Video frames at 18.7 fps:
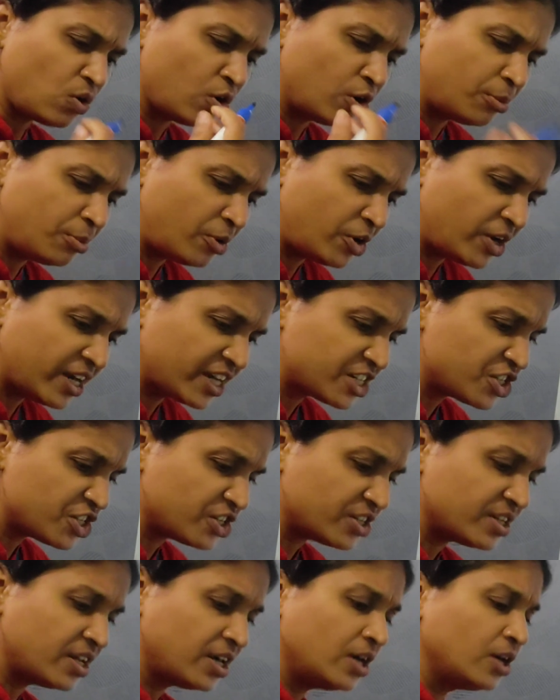oil
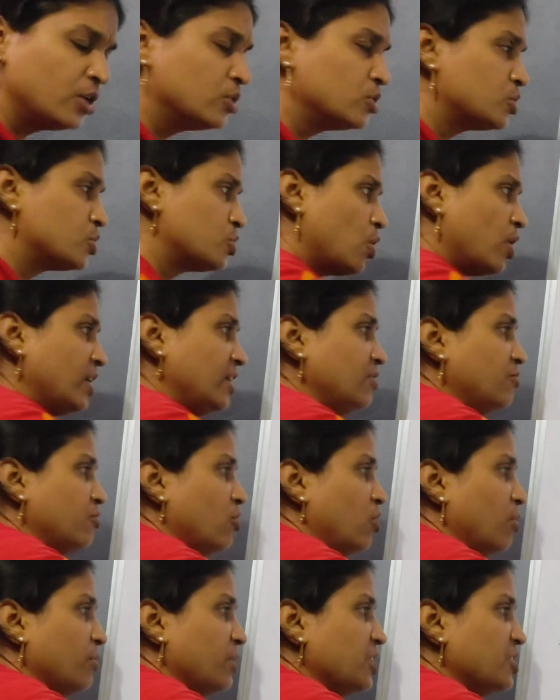production, soil
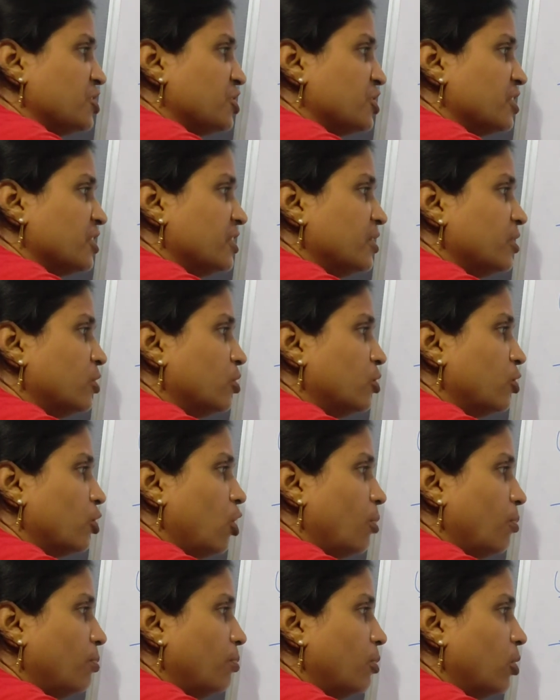formation,
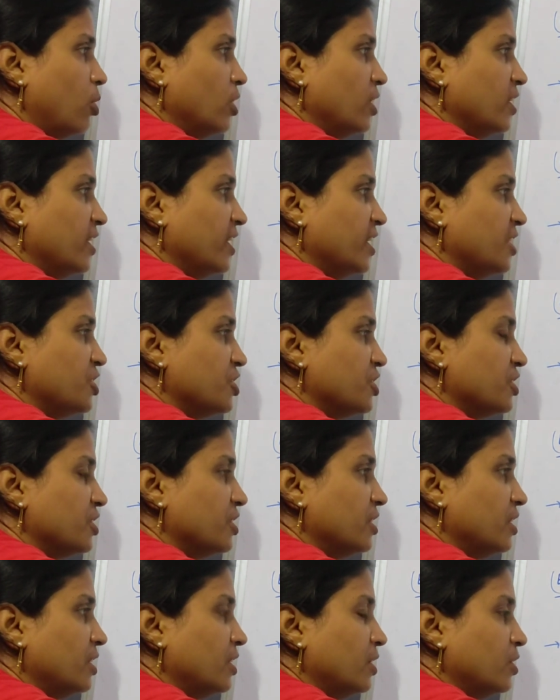crop
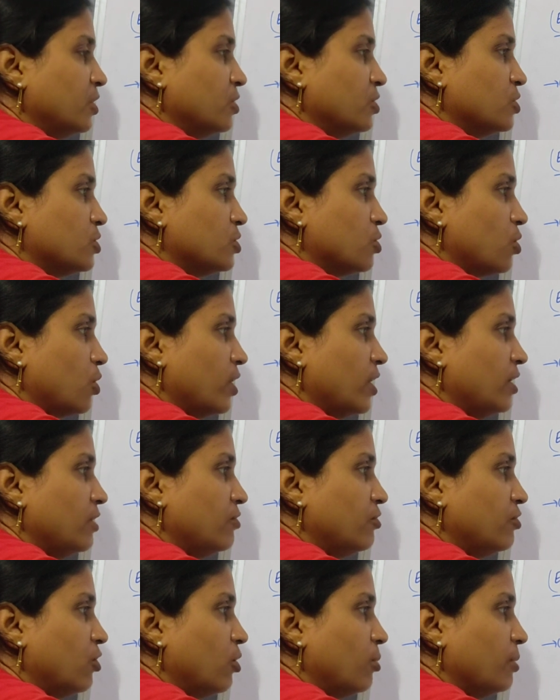pollination, soil
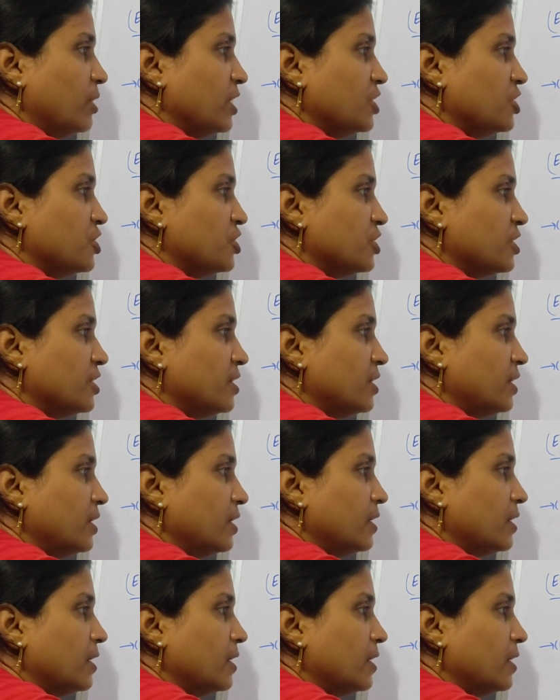formation